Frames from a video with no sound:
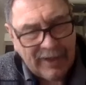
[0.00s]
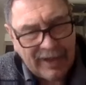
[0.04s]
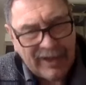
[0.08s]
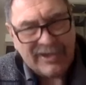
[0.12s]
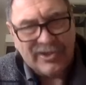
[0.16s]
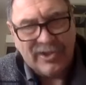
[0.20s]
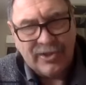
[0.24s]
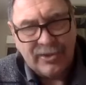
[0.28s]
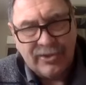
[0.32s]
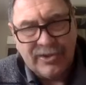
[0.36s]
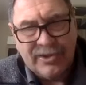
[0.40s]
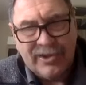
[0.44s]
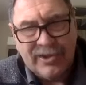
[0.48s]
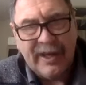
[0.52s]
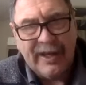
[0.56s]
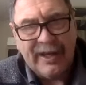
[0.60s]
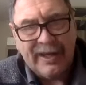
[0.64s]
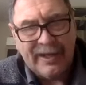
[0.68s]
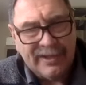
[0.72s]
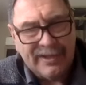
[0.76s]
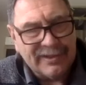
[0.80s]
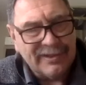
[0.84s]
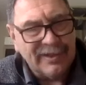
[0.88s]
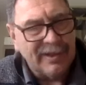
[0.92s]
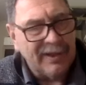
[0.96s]
as you say,
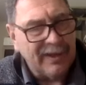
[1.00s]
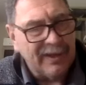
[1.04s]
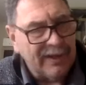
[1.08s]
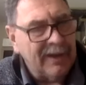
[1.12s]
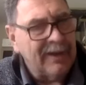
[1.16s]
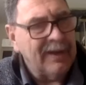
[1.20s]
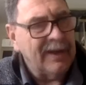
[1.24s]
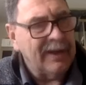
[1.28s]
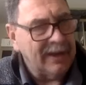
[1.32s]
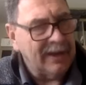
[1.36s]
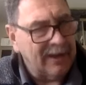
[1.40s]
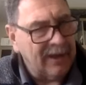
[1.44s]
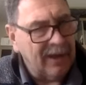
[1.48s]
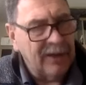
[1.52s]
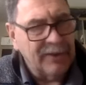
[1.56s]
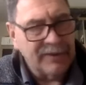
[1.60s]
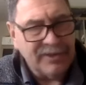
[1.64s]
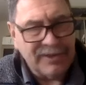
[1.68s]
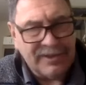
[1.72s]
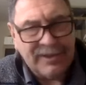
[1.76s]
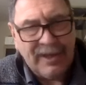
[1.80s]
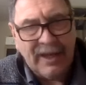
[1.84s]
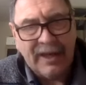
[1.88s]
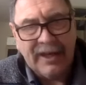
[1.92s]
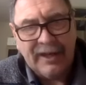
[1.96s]
is that in an enclosed
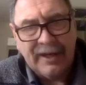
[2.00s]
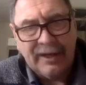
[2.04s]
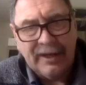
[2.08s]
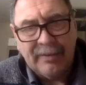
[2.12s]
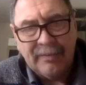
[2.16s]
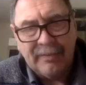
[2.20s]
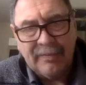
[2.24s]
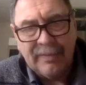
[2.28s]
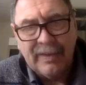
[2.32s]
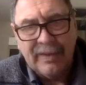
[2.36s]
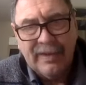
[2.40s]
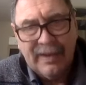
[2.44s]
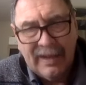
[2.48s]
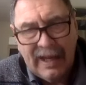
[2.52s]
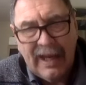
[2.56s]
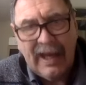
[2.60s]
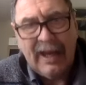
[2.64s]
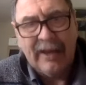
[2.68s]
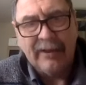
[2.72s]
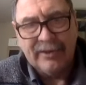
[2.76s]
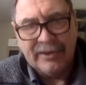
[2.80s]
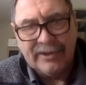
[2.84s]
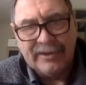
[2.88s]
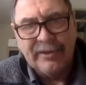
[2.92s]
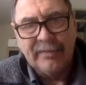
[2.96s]
stadium, how
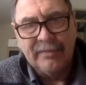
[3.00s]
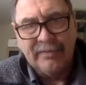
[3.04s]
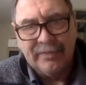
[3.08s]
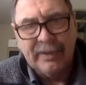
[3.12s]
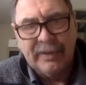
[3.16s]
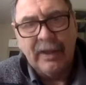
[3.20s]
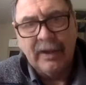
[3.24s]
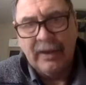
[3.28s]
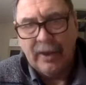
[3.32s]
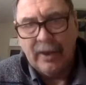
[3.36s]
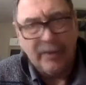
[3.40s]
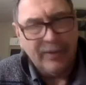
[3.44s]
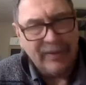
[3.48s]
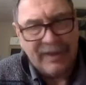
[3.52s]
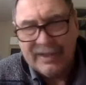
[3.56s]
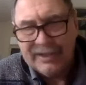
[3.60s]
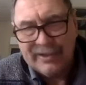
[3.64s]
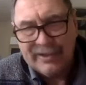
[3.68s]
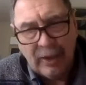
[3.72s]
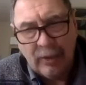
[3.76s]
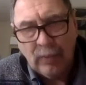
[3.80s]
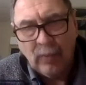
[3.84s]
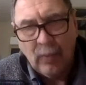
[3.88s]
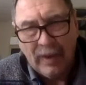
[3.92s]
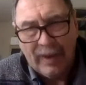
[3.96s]
does the... You know, there's
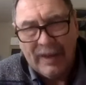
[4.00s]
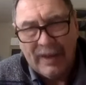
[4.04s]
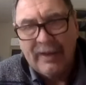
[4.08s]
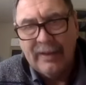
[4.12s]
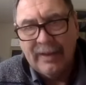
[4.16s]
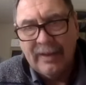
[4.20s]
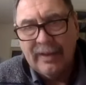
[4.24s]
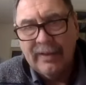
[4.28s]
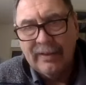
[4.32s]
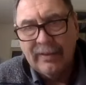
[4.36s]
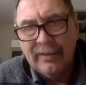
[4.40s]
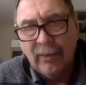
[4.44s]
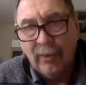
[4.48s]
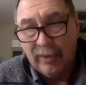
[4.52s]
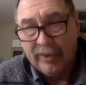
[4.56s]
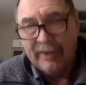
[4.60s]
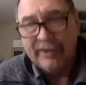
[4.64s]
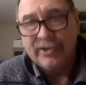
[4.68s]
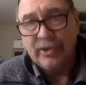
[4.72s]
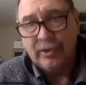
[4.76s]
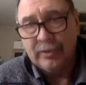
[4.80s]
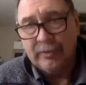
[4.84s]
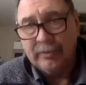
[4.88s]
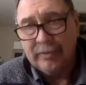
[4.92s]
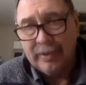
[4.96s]
no wind, or there
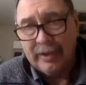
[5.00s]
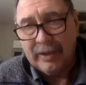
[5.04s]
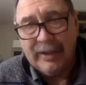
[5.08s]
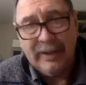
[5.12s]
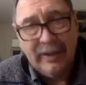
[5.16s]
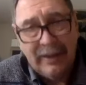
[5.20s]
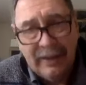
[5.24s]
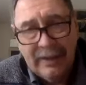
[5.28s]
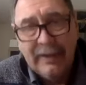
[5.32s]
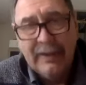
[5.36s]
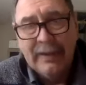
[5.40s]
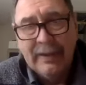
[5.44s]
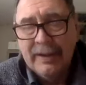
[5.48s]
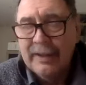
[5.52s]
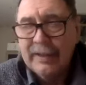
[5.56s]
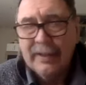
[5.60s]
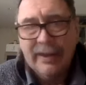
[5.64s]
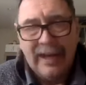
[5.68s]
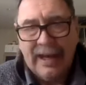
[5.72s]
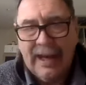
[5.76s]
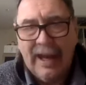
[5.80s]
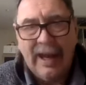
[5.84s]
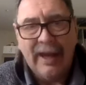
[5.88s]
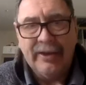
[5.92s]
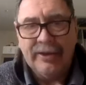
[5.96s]
shouldn't be.
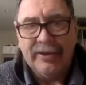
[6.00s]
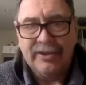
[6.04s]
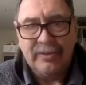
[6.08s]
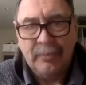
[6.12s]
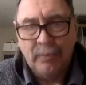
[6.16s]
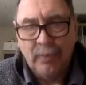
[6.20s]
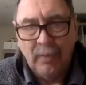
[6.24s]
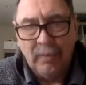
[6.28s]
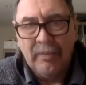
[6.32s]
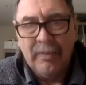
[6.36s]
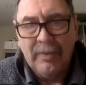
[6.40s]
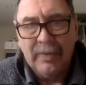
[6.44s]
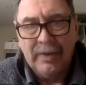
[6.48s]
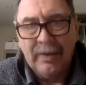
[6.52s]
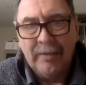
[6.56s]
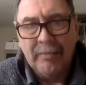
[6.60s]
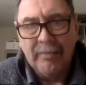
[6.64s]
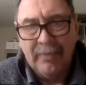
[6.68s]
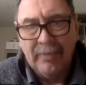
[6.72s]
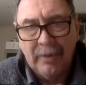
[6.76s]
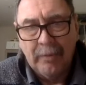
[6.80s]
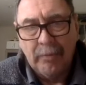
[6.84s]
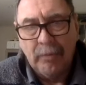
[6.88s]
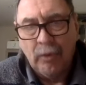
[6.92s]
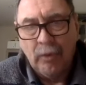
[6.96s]
How does
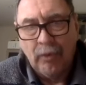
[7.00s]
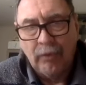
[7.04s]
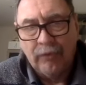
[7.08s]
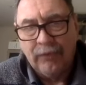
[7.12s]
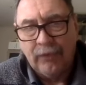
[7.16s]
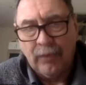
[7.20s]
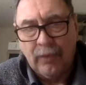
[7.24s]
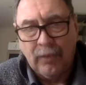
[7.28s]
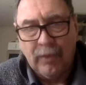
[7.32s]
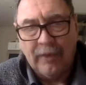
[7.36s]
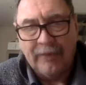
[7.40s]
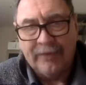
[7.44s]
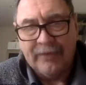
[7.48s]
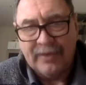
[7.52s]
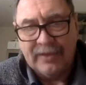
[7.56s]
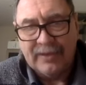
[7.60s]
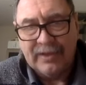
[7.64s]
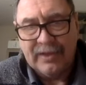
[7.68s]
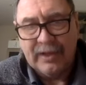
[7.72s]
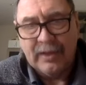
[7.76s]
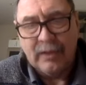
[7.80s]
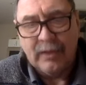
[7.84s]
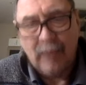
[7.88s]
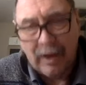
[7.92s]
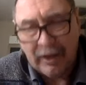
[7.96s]
the ball fall off the
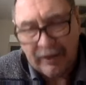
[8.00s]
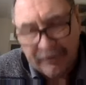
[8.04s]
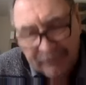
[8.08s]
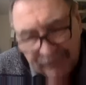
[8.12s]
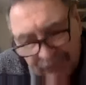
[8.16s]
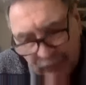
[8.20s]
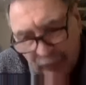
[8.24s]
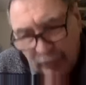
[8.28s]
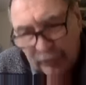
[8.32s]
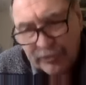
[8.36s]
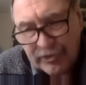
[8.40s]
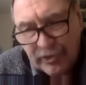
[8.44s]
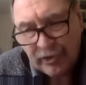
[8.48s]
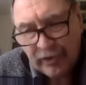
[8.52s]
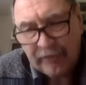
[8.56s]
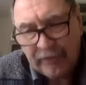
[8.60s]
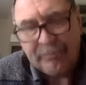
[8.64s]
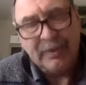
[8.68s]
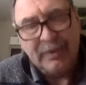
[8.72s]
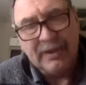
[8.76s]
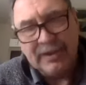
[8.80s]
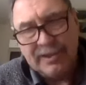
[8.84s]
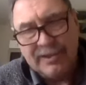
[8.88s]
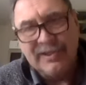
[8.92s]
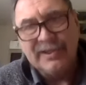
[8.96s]
tee? Well, it falls off
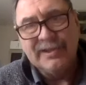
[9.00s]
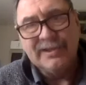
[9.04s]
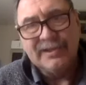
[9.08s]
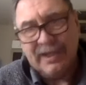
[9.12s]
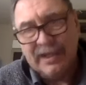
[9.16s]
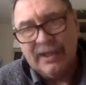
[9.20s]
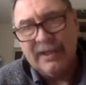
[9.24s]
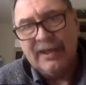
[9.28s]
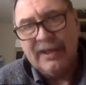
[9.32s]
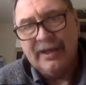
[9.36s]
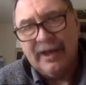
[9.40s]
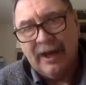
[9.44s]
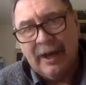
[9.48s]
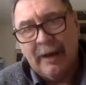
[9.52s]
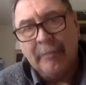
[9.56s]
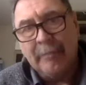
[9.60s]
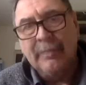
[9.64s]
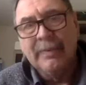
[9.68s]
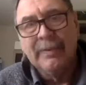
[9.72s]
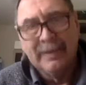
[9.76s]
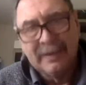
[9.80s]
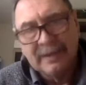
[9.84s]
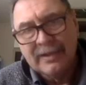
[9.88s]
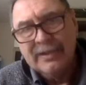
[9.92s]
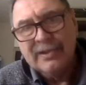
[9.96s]
because he's teed it up
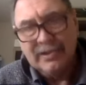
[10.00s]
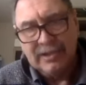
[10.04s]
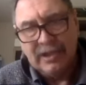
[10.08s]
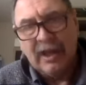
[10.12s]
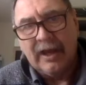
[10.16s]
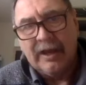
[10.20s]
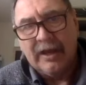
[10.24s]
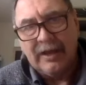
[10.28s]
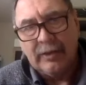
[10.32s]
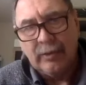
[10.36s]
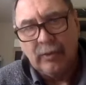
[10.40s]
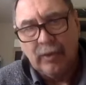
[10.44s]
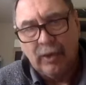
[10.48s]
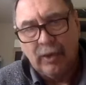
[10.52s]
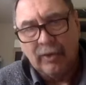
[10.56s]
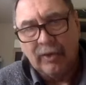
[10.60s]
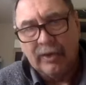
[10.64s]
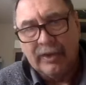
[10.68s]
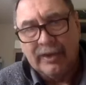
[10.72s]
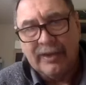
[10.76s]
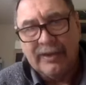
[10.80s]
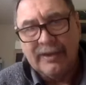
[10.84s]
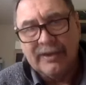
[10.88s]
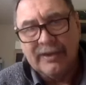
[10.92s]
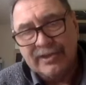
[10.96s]
slightly
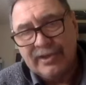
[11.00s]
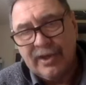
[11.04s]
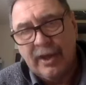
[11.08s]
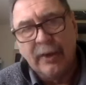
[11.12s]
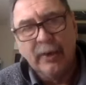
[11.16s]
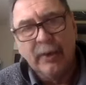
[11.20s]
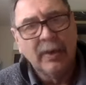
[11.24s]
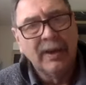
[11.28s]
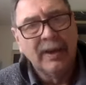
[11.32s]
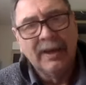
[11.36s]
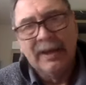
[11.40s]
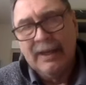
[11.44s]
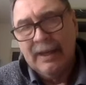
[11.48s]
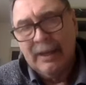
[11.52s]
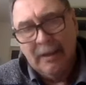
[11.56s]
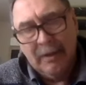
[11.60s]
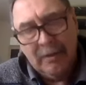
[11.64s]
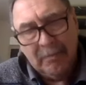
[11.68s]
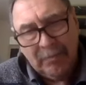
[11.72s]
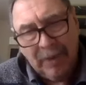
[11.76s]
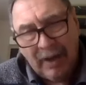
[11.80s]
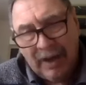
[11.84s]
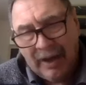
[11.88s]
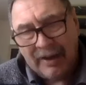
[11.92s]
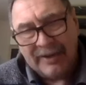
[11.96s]
wrongly. So,
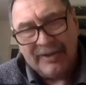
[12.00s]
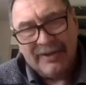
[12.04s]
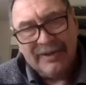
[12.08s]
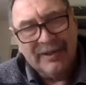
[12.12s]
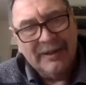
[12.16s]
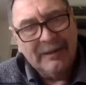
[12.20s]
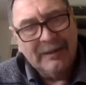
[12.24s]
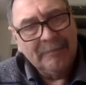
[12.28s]
but